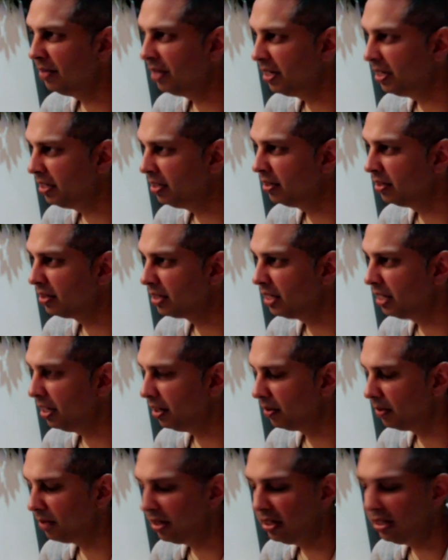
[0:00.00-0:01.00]
many years
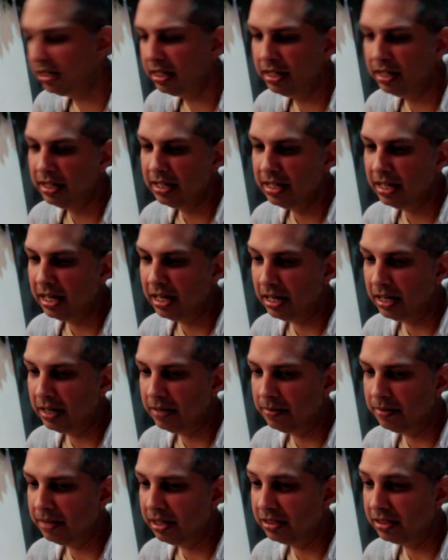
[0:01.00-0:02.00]
now, right?
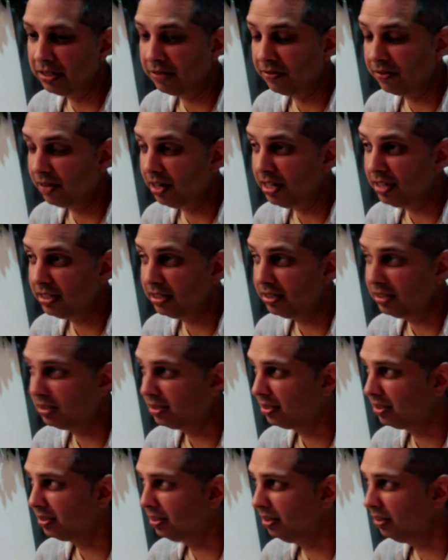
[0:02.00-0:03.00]
And so for us,
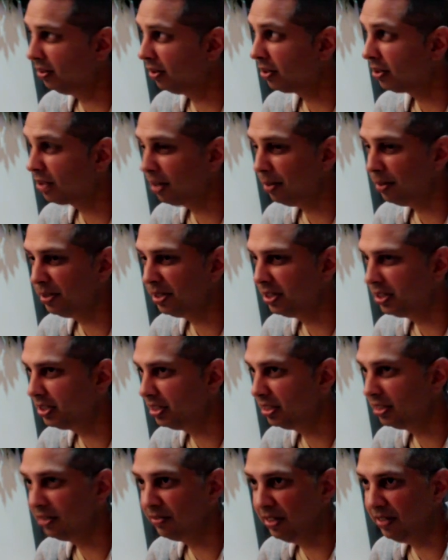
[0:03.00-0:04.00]
it's our
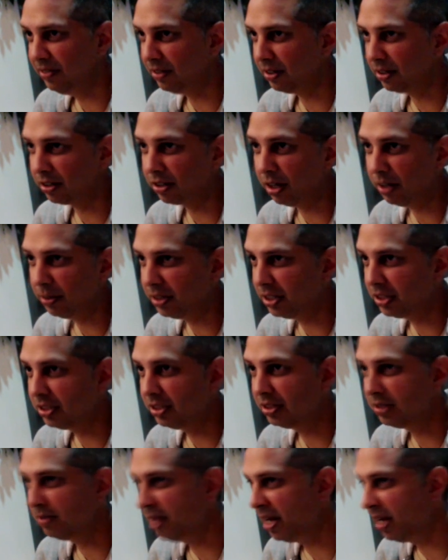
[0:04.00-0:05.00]
competition is FIFA, our
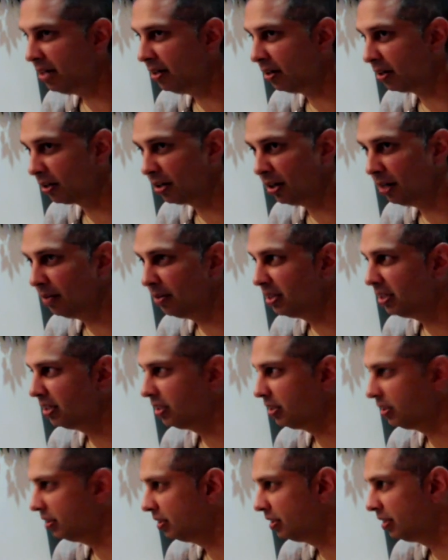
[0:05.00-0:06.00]
competition is Madden, our
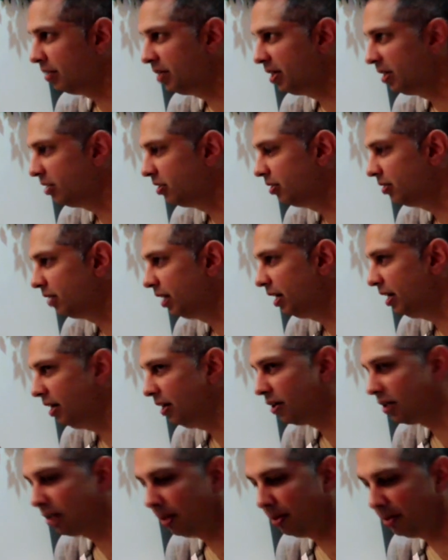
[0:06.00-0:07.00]
competition is NBA
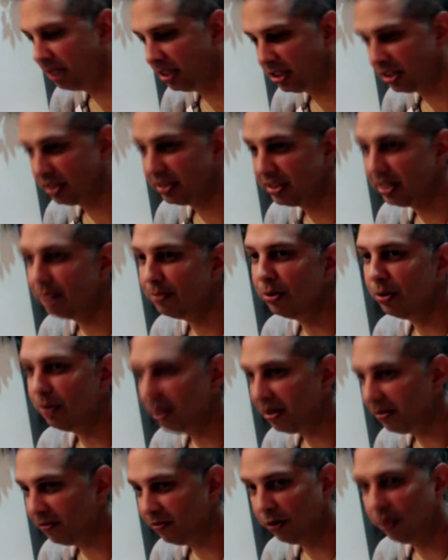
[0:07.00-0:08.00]
2K, our competition is that
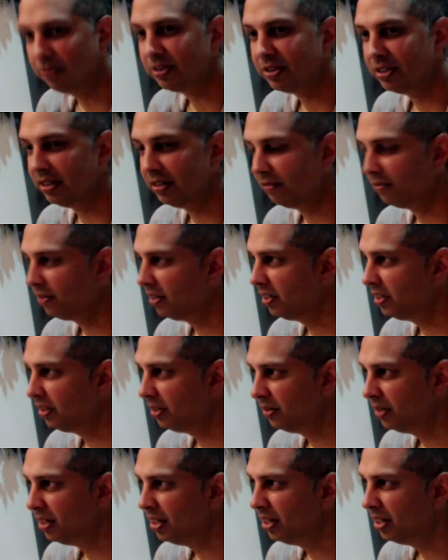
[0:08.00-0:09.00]
mobile phone sitting in front of
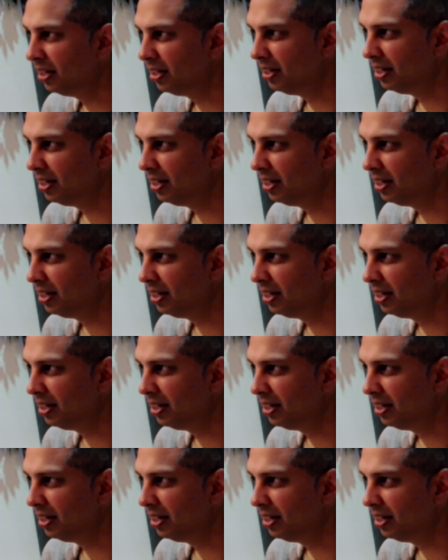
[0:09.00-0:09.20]
you.